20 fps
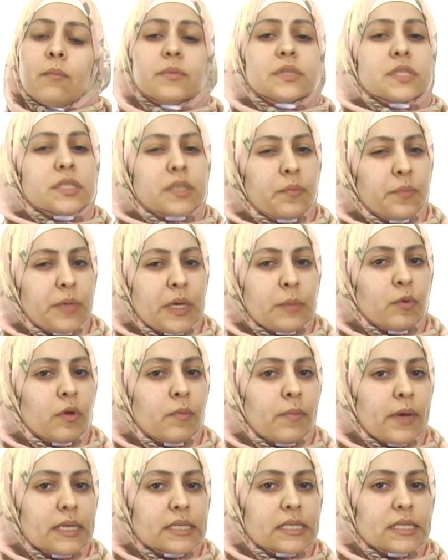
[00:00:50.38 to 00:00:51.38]
Some
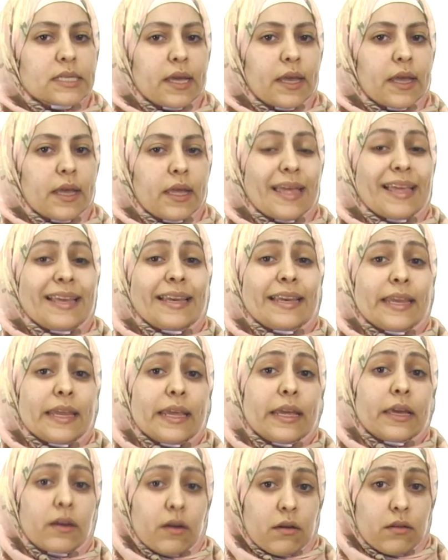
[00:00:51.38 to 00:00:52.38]
people might say
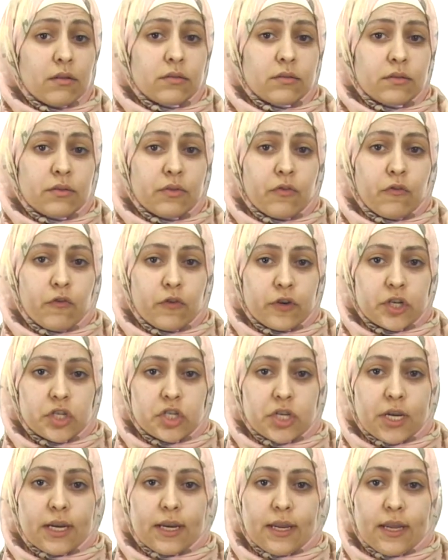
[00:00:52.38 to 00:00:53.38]
lira for a
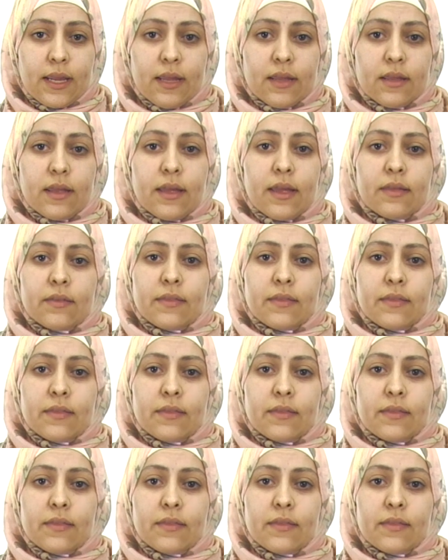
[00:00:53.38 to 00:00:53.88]
JD.